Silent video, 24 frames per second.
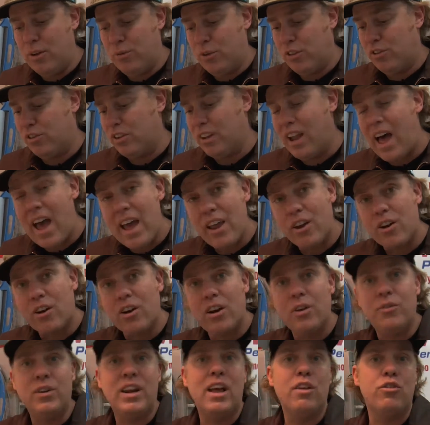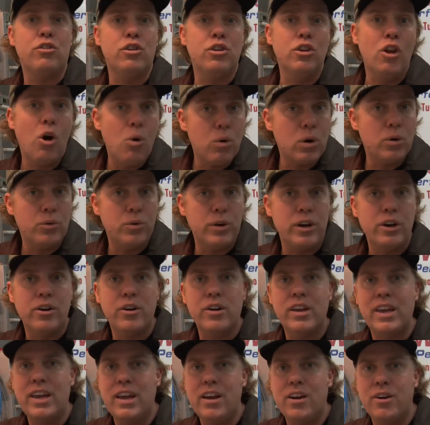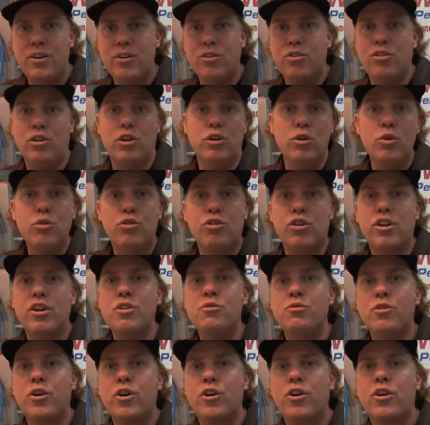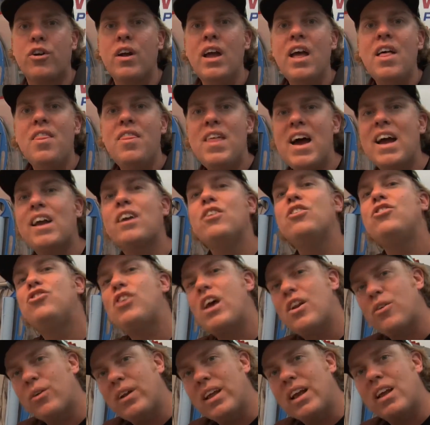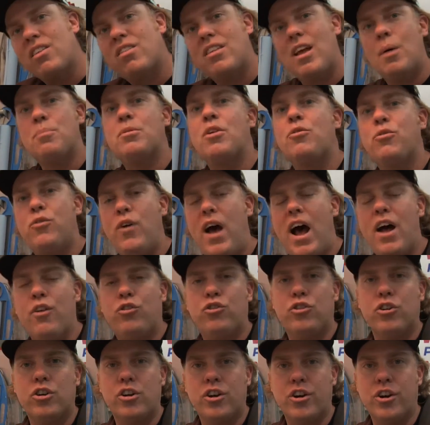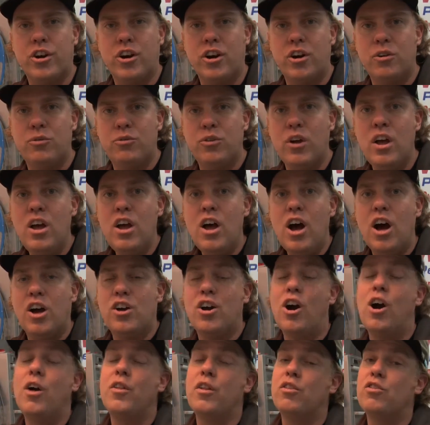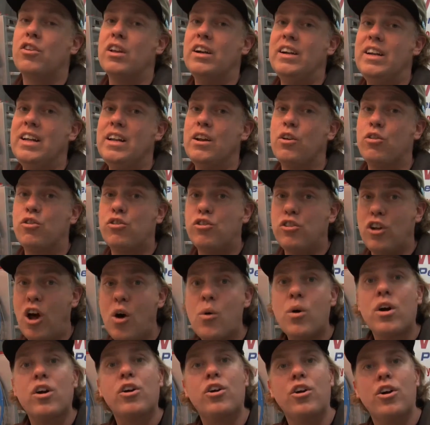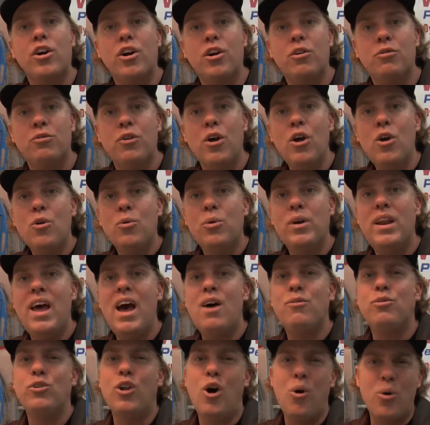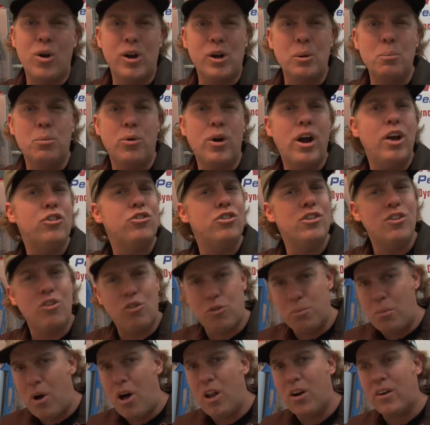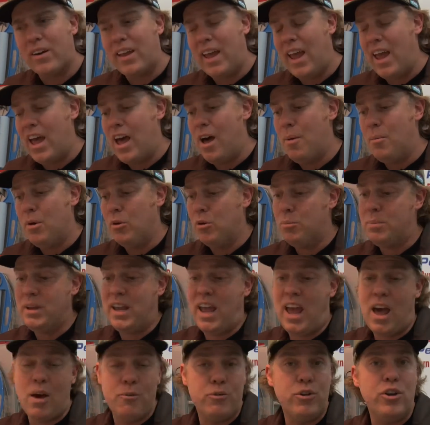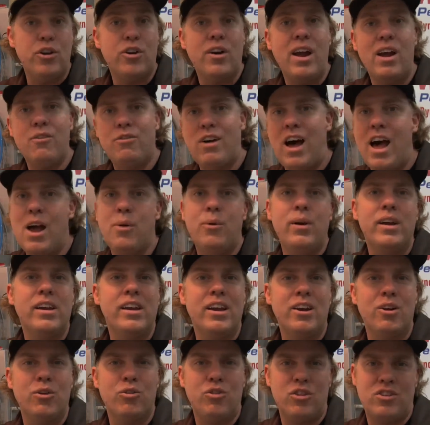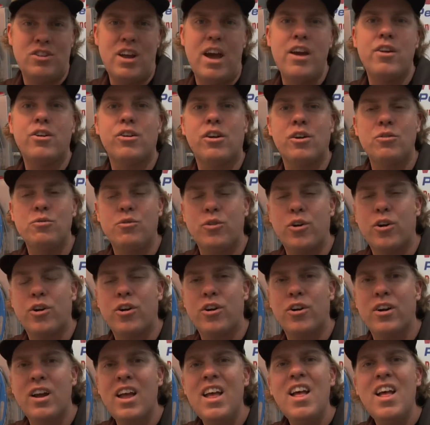if it's lighter, if it has lower rear gears, a looser converter, that can generally accept a faster curve. A car that's going to need a slower curve would have lower compression, a smaller cam, it would be heavier, have highway gears, a tighter converter.